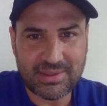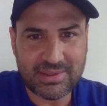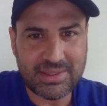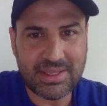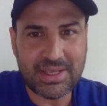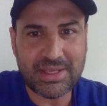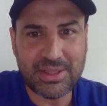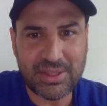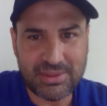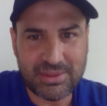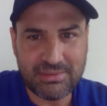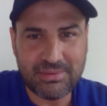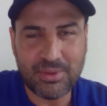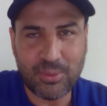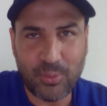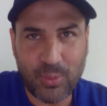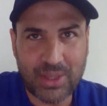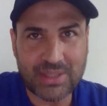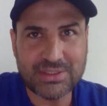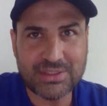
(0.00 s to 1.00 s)
they're the
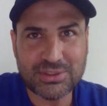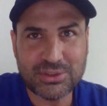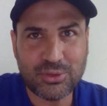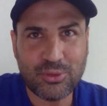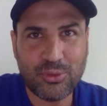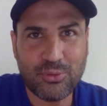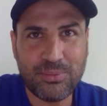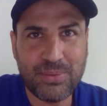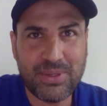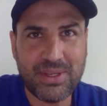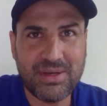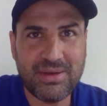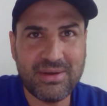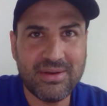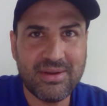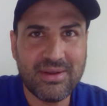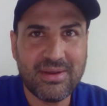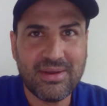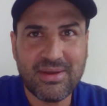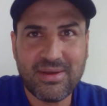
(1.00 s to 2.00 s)
ones who've been